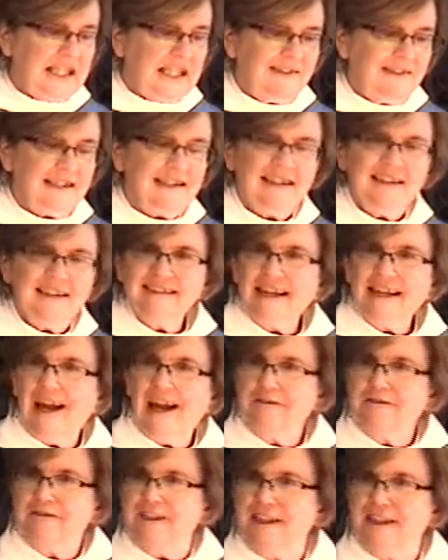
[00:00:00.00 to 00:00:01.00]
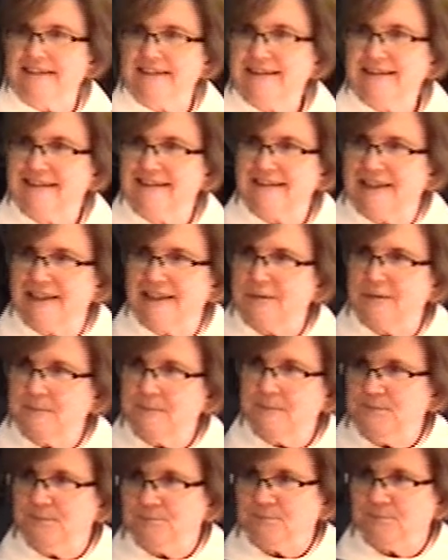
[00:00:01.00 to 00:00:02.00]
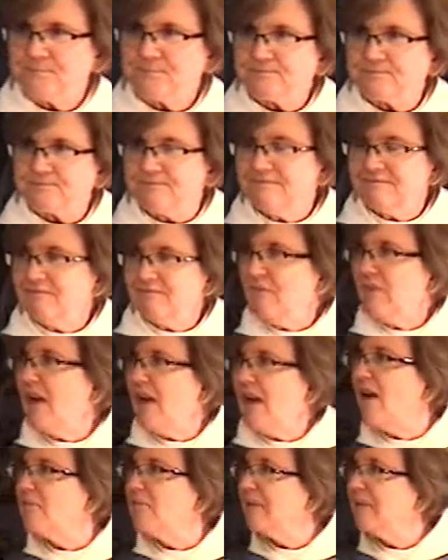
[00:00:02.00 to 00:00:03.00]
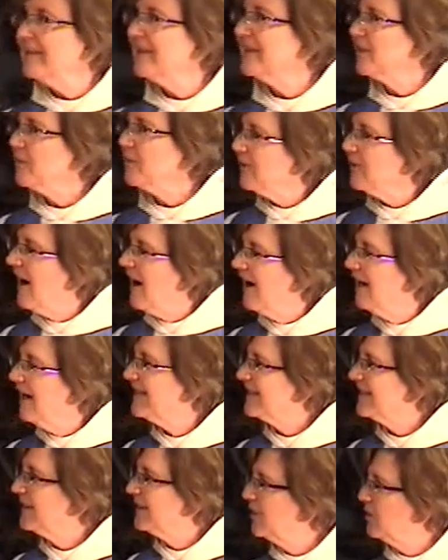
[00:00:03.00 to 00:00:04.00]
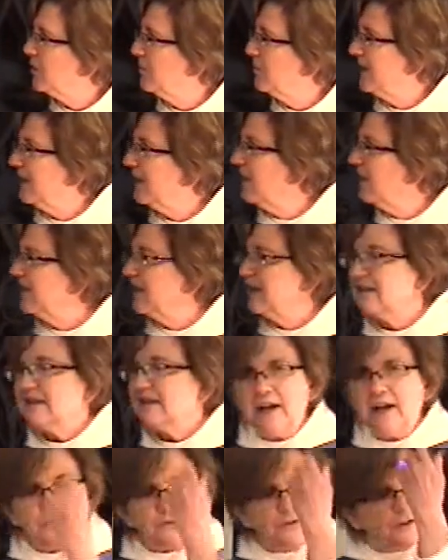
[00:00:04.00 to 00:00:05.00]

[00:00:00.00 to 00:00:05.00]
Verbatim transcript: I mean, it is Advent, isn't it? I've been surprised a little bit over the last